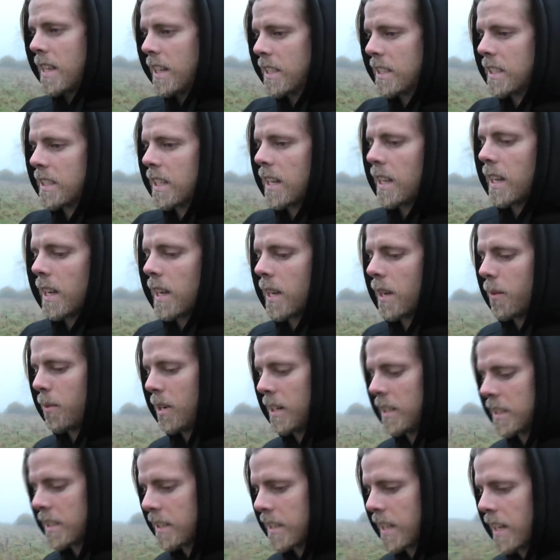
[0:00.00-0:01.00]
this. I
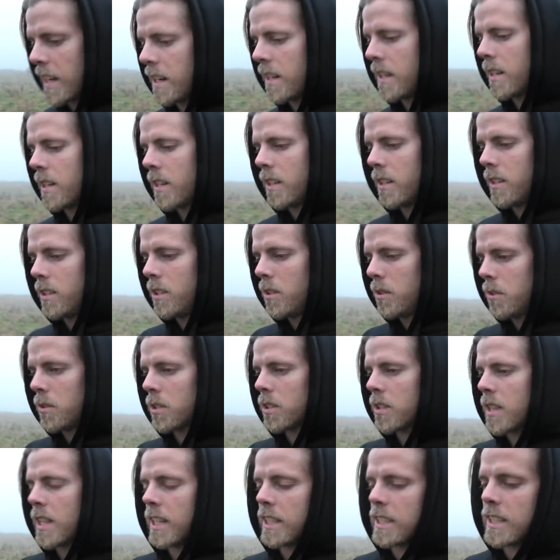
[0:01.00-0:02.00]
will instead
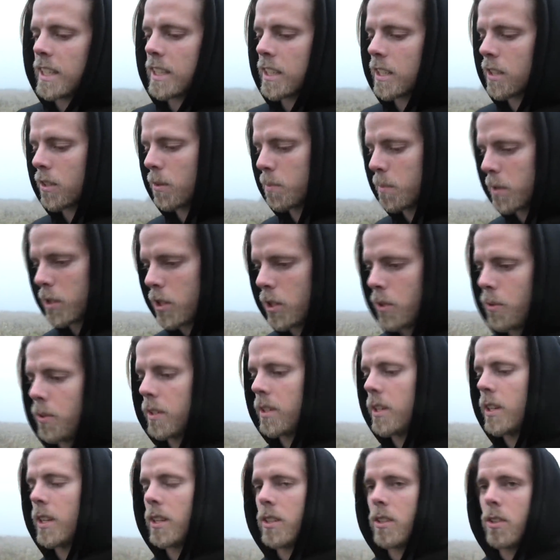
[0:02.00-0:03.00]
use this as an
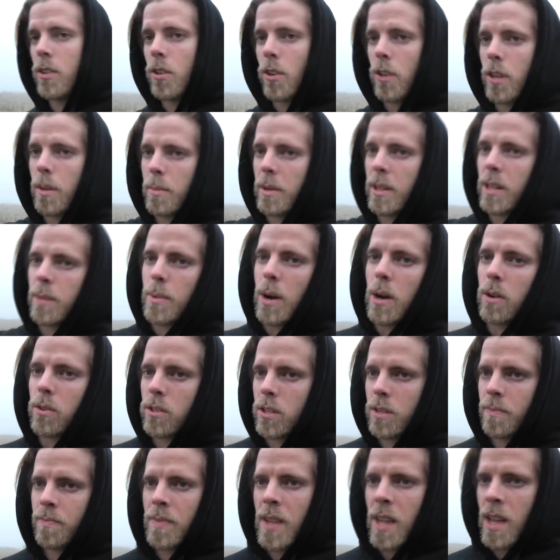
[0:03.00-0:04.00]
opportunity to talk a bit
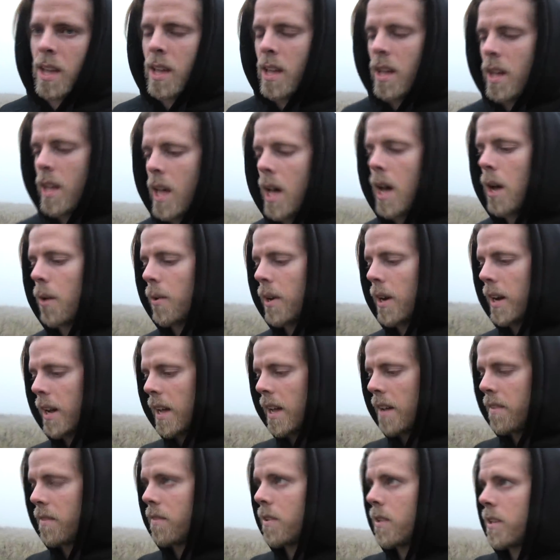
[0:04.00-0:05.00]
about how
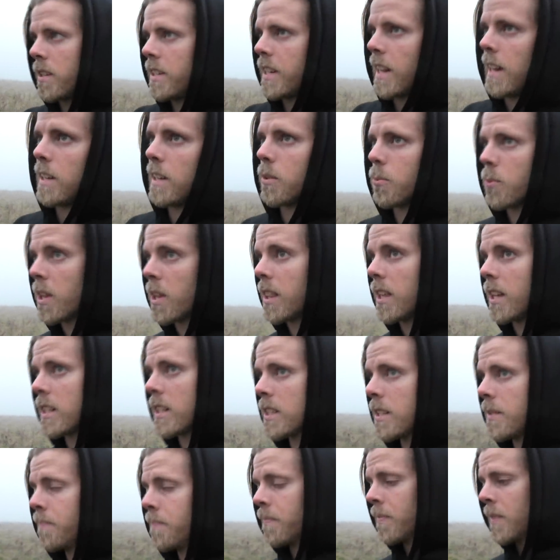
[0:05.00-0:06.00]
I have dealt with
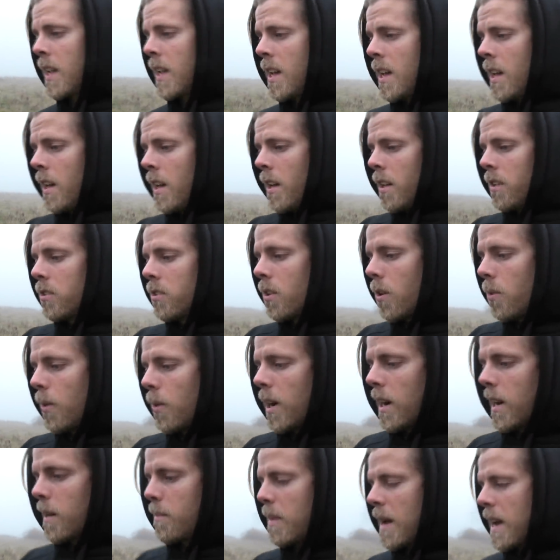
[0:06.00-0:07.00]
it. So a
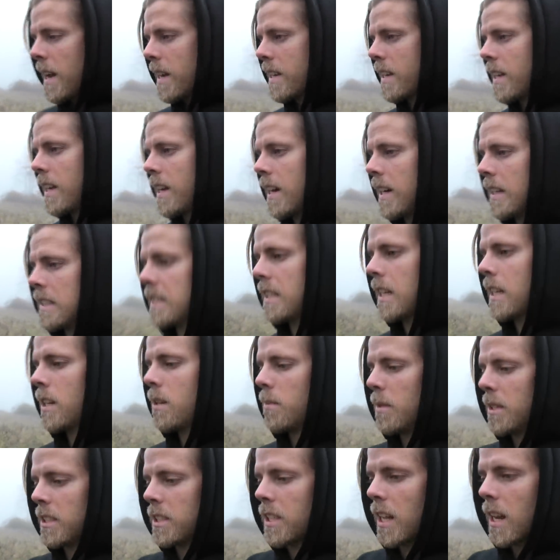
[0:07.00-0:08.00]
while back, I said
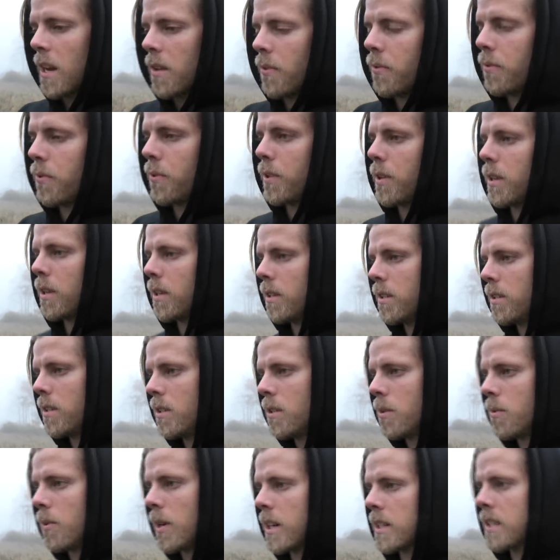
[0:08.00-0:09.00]
to myself,
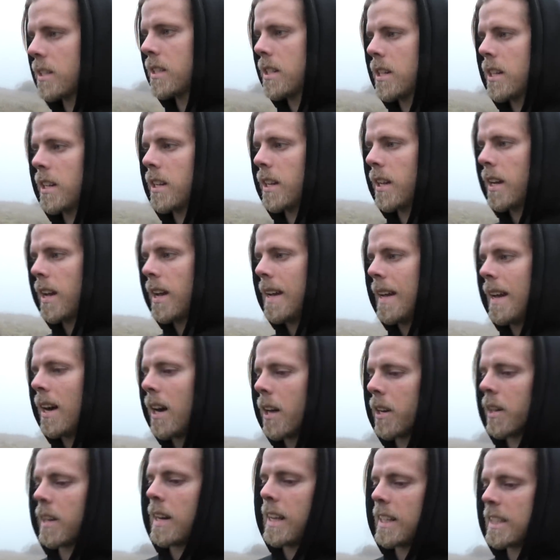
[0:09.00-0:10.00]
you know what,
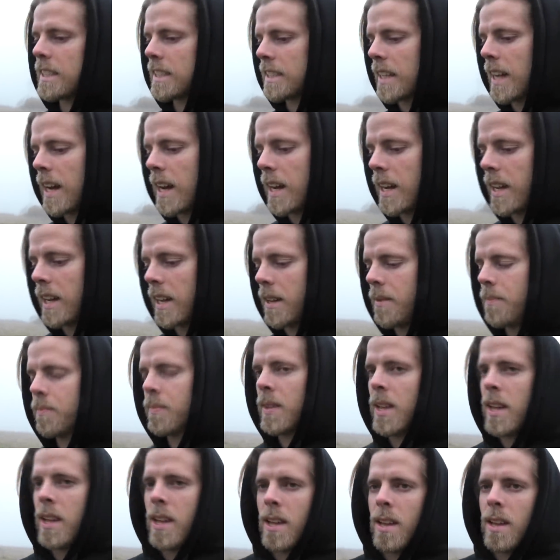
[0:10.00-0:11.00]
unless I
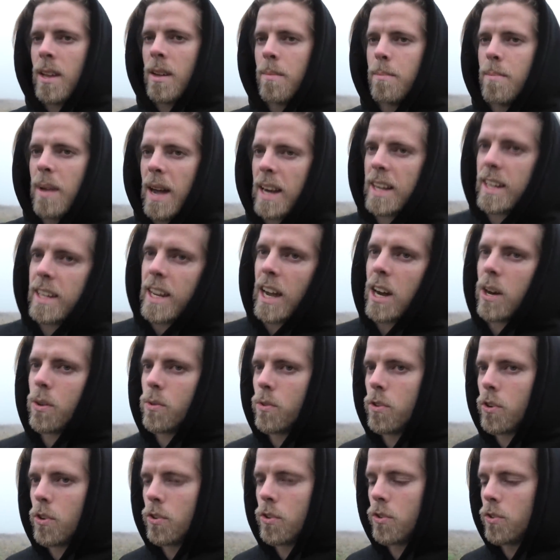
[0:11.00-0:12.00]
back
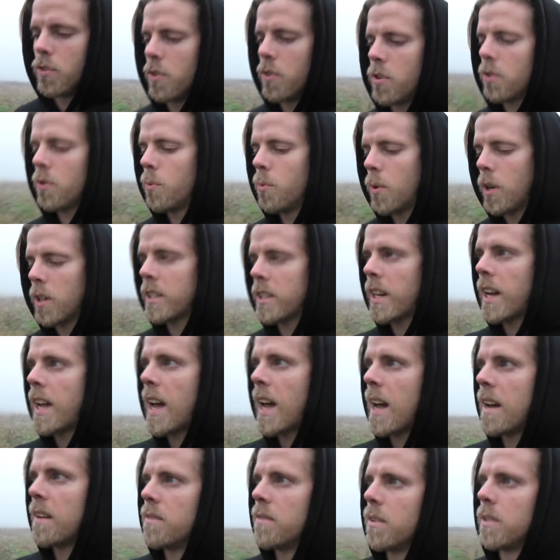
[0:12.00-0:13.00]
down on what I
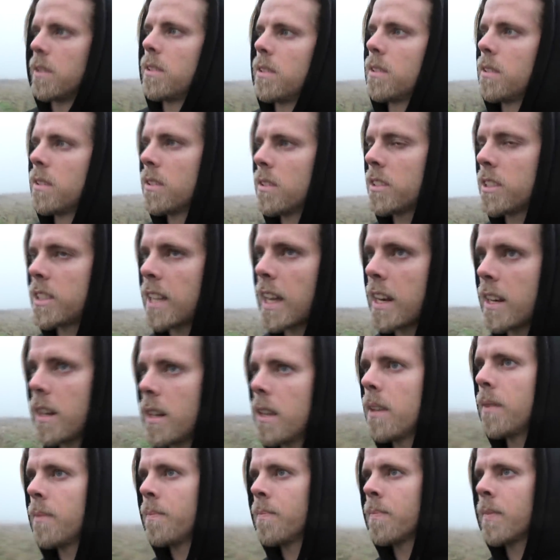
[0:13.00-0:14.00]
have
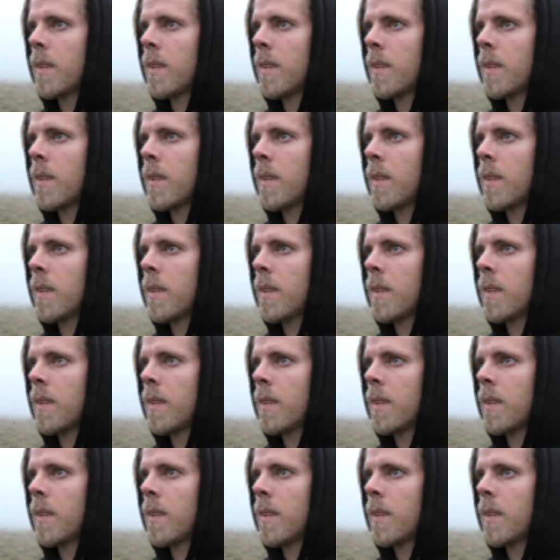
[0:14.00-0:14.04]
said